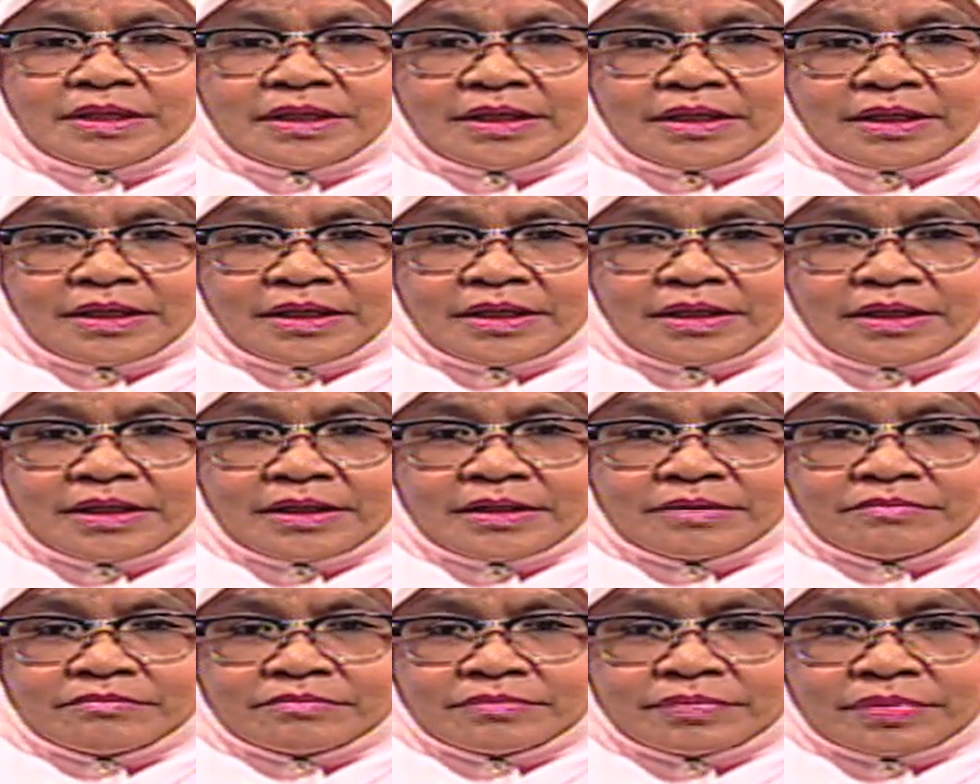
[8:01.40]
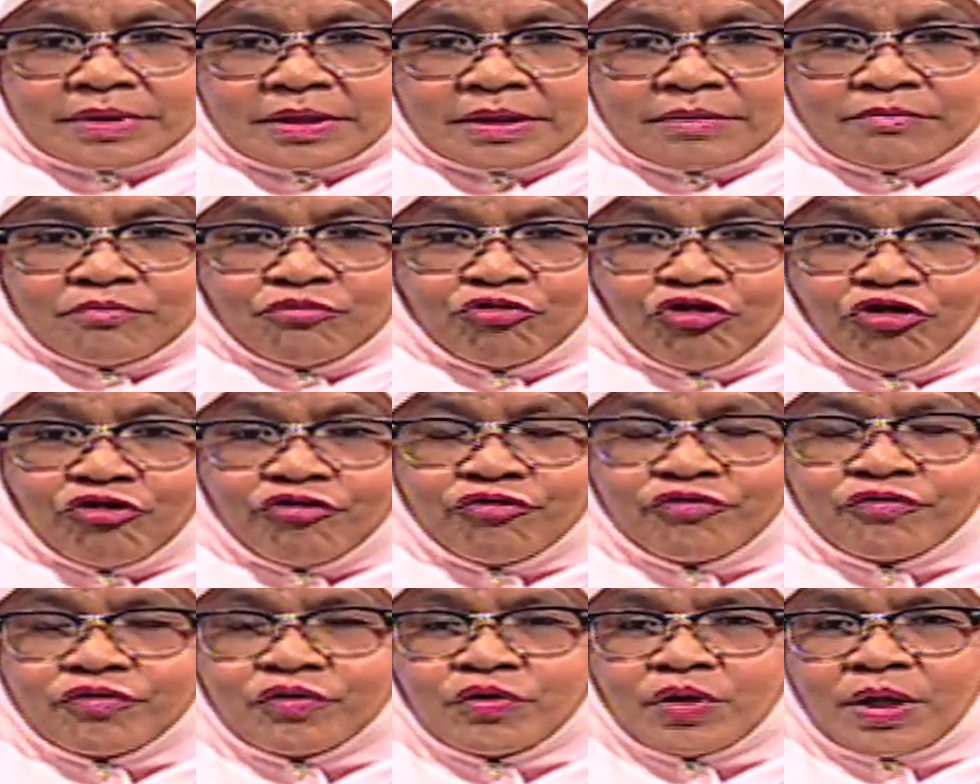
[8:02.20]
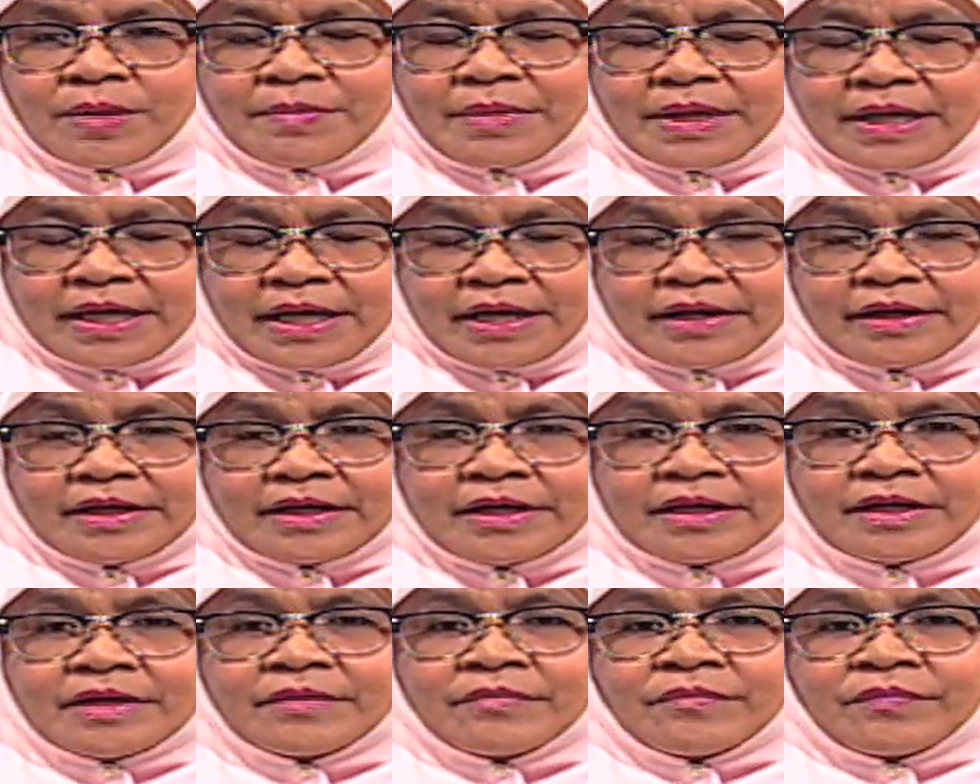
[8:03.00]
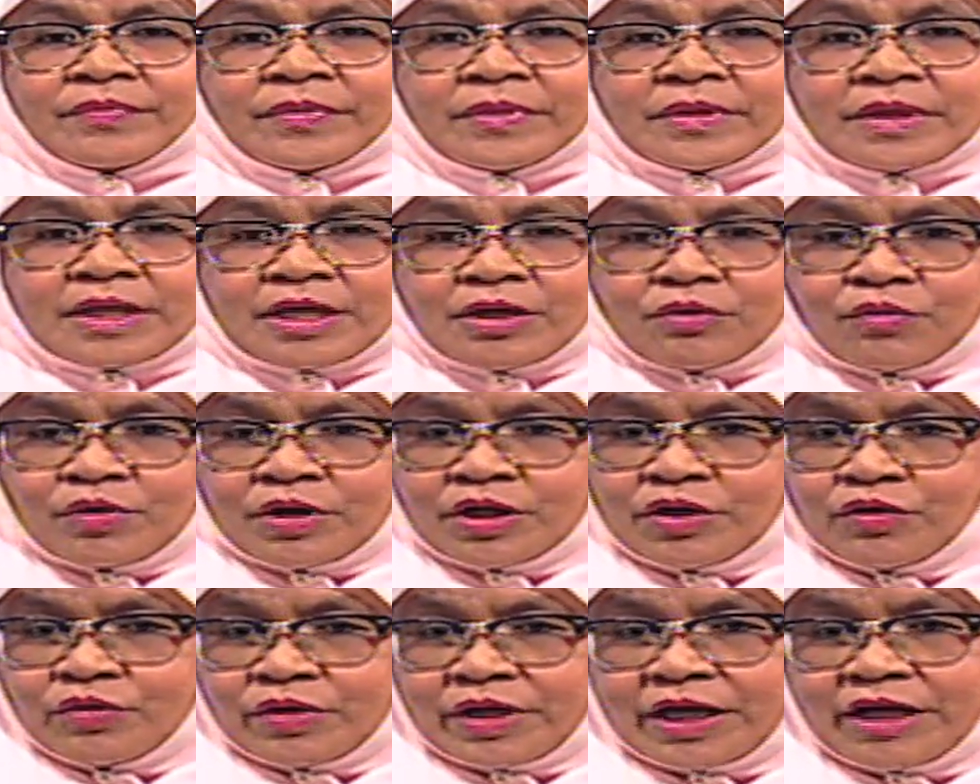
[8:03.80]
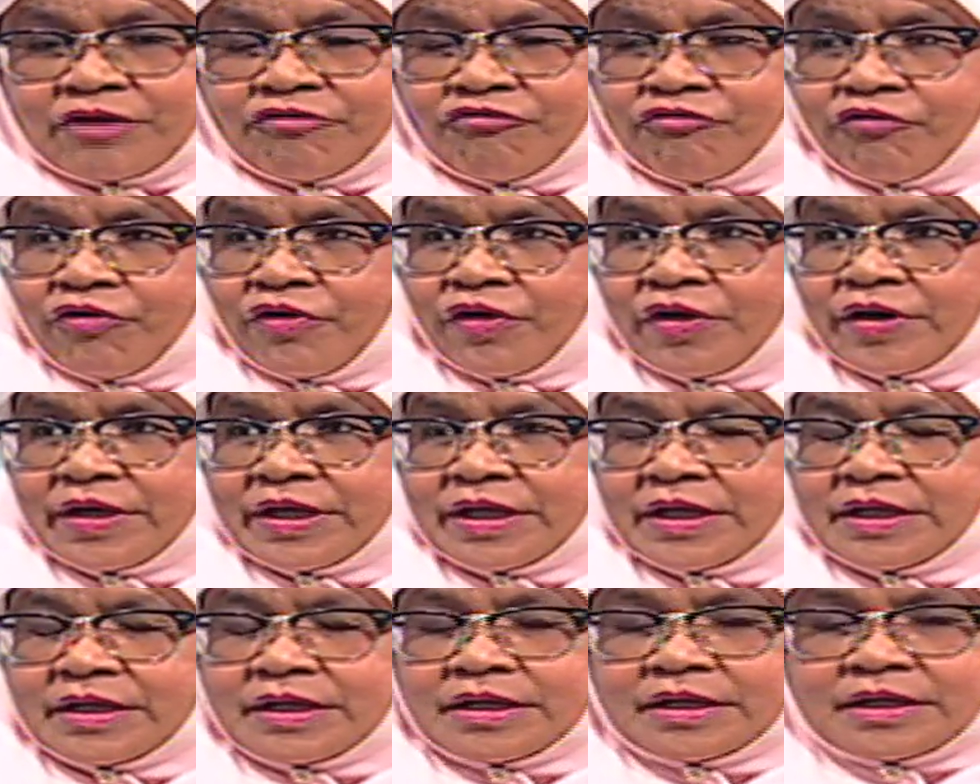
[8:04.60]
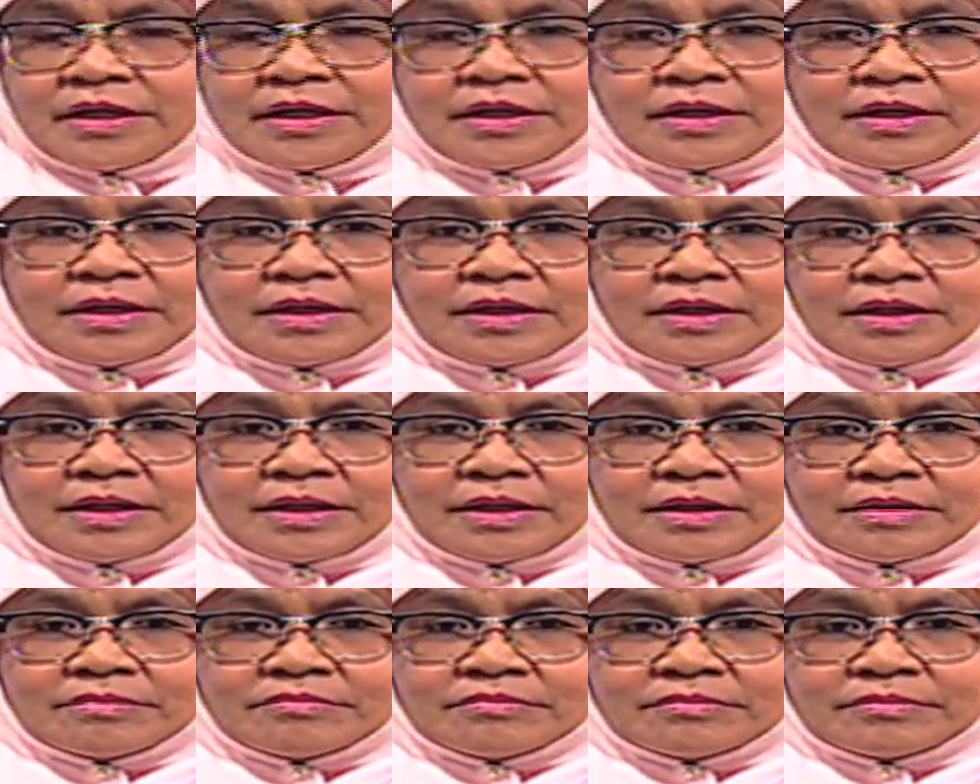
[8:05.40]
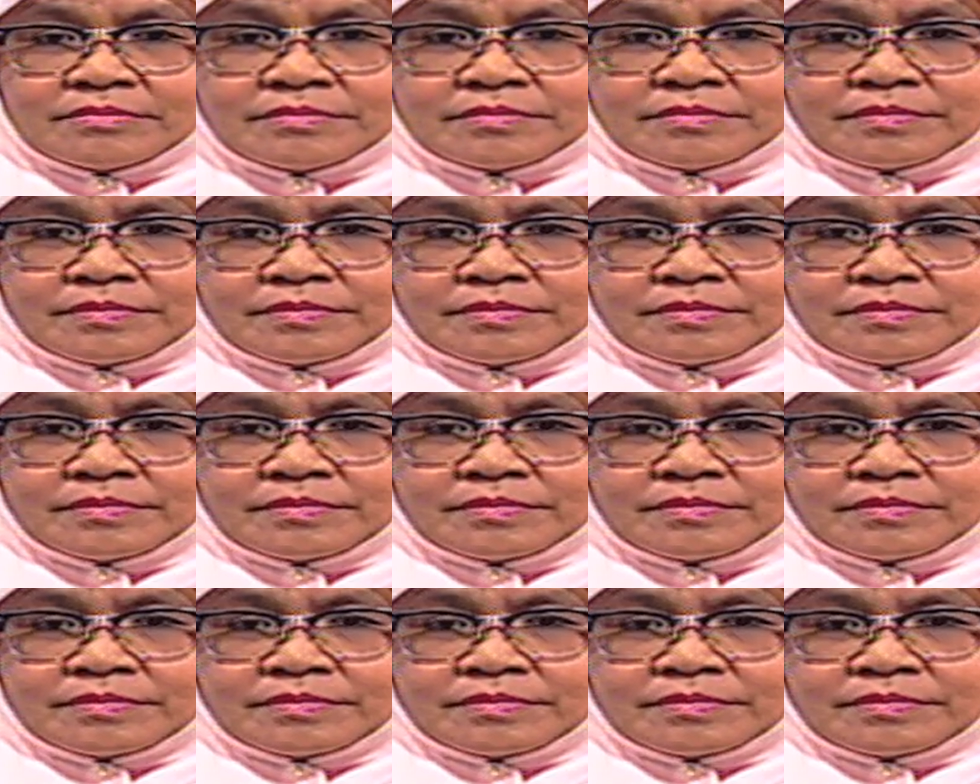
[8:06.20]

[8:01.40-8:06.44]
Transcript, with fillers: uh, um, uh, move to urban area, they were looking for the uh, um,